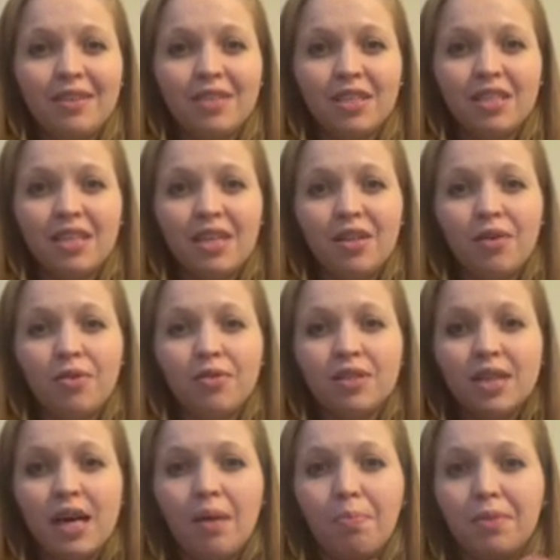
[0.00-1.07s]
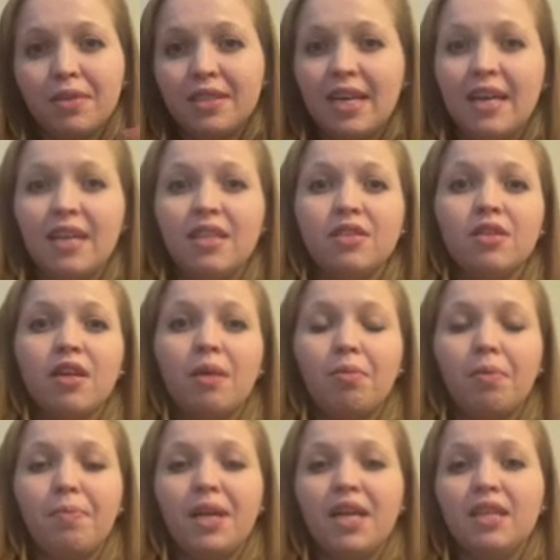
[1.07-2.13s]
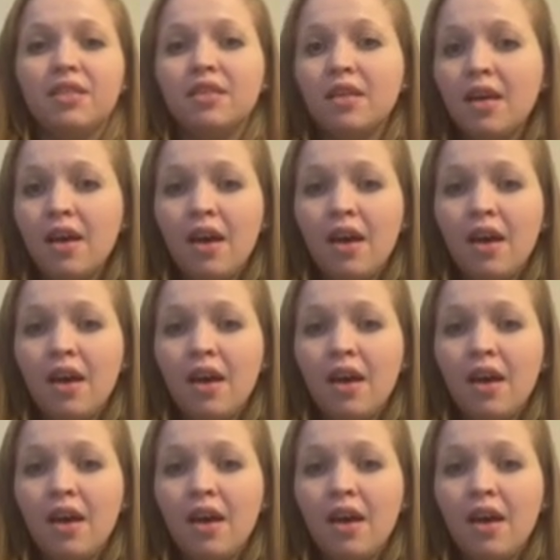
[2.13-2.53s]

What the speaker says: just in those couple seconds or couple minutes